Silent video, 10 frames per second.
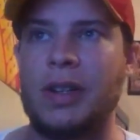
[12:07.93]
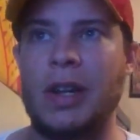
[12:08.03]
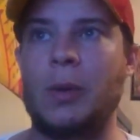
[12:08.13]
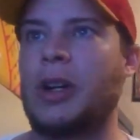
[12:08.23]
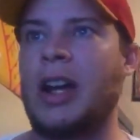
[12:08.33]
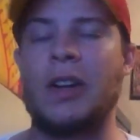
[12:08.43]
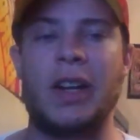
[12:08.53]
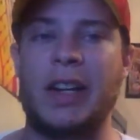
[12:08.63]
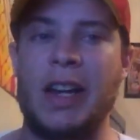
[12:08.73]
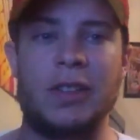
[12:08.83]
They were kind of
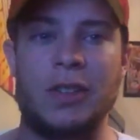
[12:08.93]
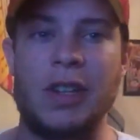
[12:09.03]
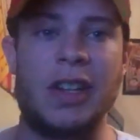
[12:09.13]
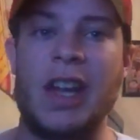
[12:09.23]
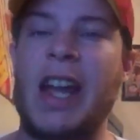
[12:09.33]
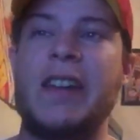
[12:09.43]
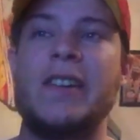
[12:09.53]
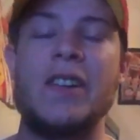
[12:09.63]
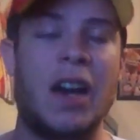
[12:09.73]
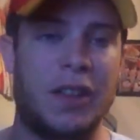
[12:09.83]
like Kansas City. They had
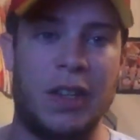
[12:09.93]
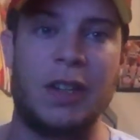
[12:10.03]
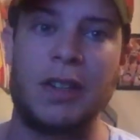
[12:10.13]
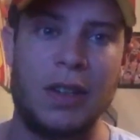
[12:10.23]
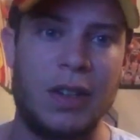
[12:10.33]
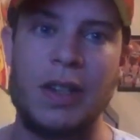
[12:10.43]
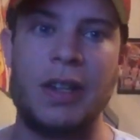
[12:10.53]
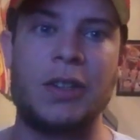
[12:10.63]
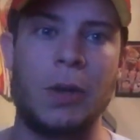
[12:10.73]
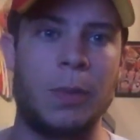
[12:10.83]
nothing
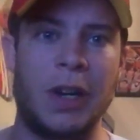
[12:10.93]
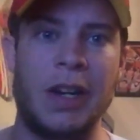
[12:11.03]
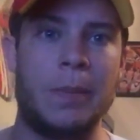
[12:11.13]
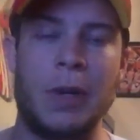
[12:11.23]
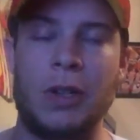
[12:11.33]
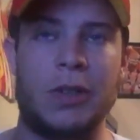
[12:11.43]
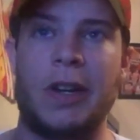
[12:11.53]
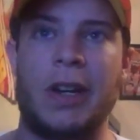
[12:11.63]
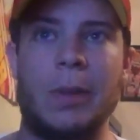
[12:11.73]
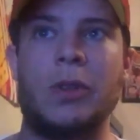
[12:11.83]
until Brady and
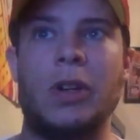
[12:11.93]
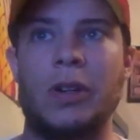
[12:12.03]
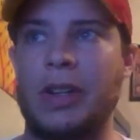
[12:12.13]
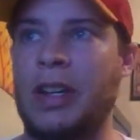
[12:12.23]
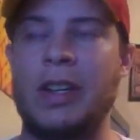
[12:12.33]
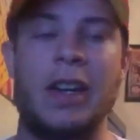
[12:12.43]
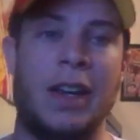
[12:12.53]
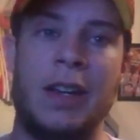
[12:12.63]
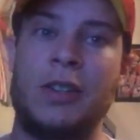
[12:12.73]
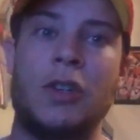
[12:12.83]
Belichick came along, and then
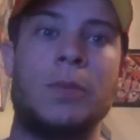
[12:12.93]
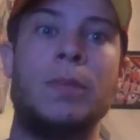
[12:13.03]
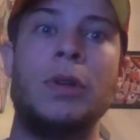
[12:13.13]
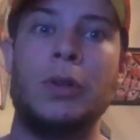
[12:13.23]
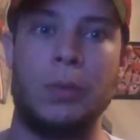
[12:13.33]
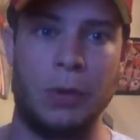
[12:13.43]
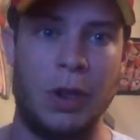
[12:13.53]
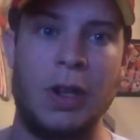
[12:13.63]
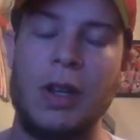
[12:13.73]
it just bloomed.